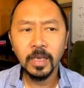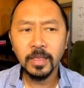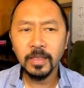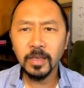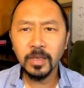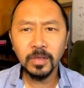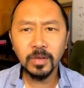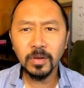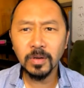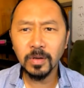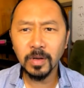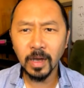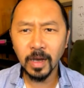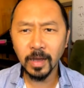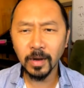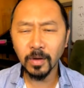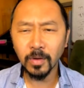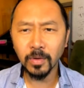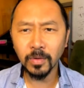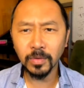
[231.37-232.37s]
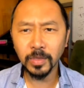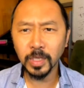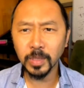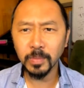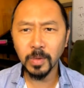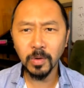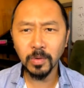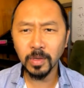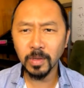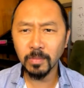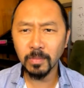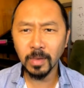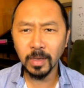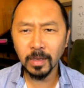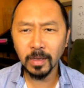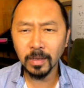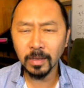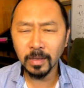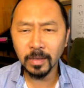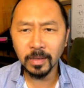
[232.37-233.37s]
These are not old smoking
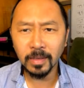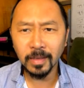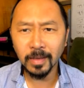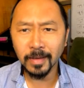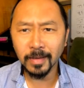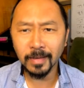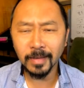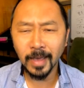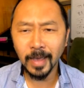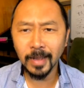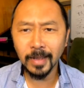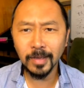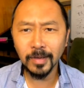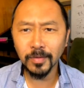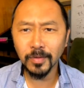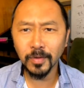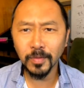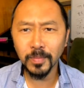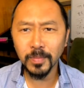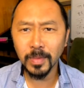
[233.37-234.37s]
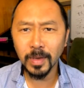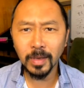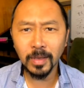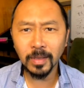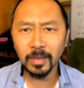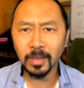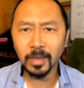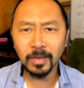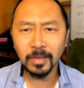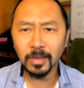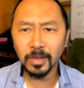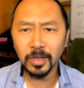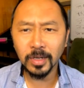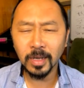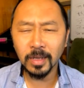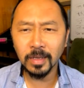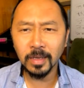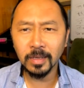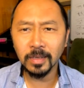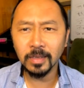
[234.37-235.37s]
men, like 80-year-old men, like the
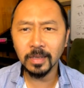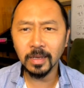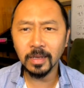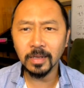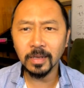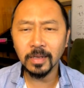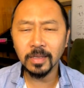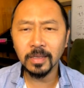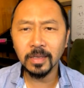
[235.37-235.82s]
Chinese data.